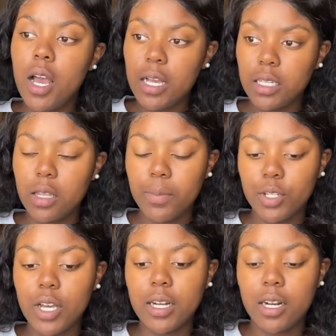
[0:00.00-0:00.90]
I take the
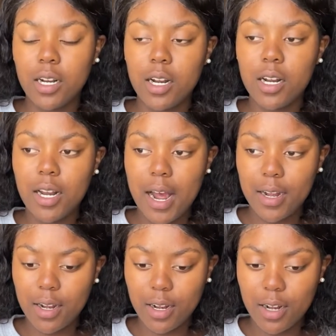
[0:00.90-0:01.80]
picture. Da da da da da
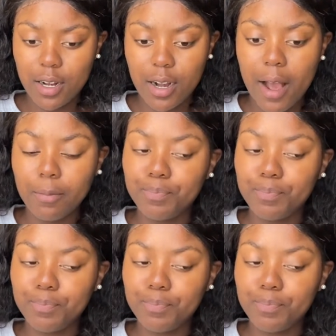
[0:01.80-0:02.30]
da da da da.